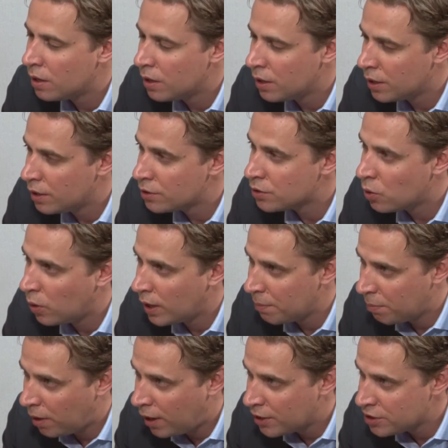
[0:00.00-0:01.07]
It is quite
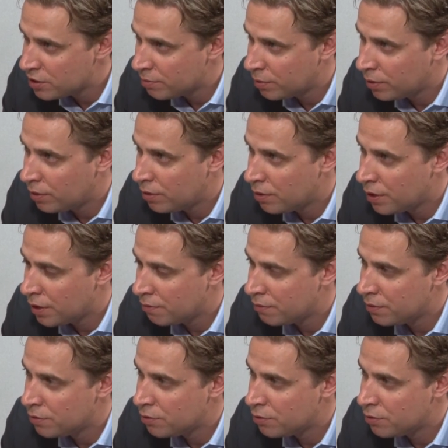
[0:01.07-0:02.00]
possible that if you